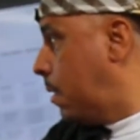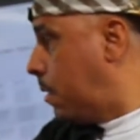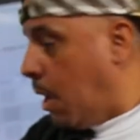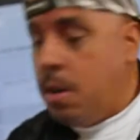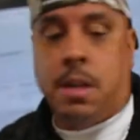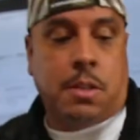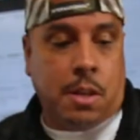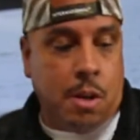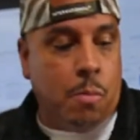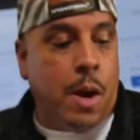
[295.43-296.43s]
30 is a
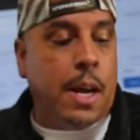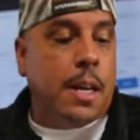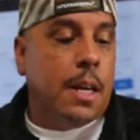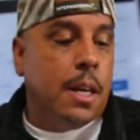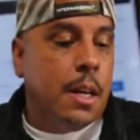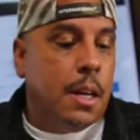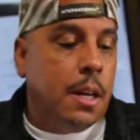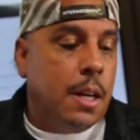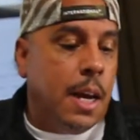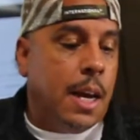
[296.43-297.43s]
good weight.
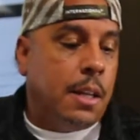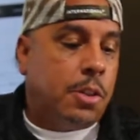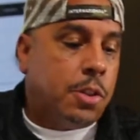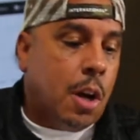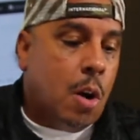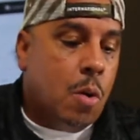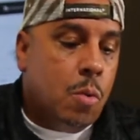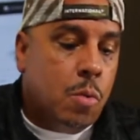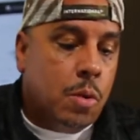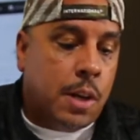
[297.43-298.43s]
And
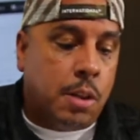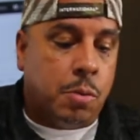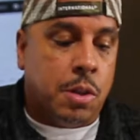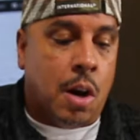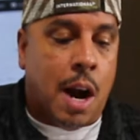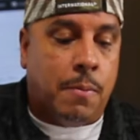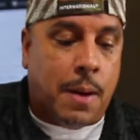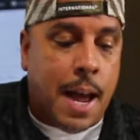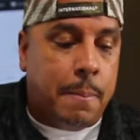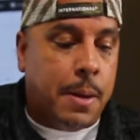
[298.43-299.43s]
so this was on our
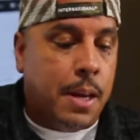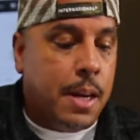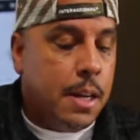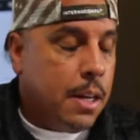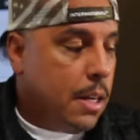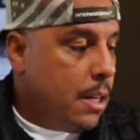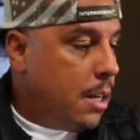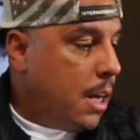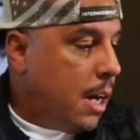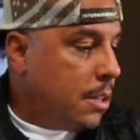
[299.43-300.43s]
flatbed.
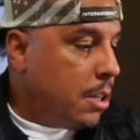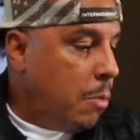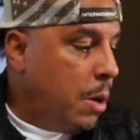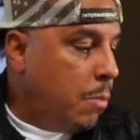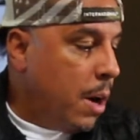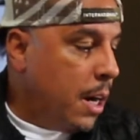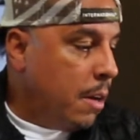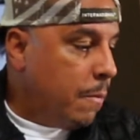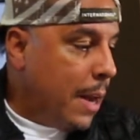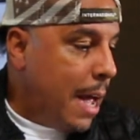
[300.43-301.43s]
So we run in
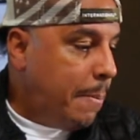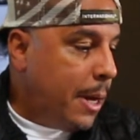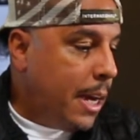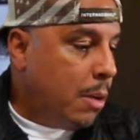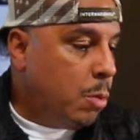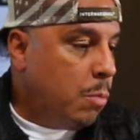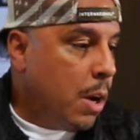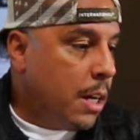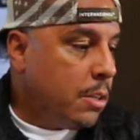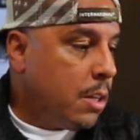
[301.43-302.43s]
a flatbed and we
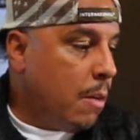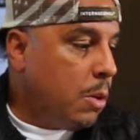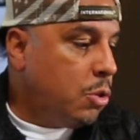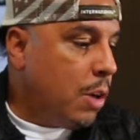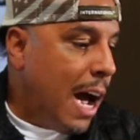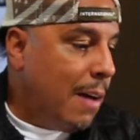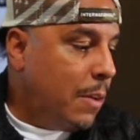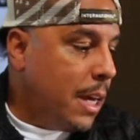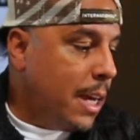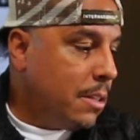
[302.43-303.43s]
run in several dry
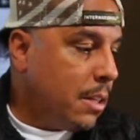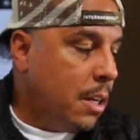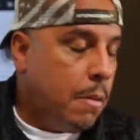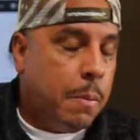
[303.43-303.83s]
vans, and if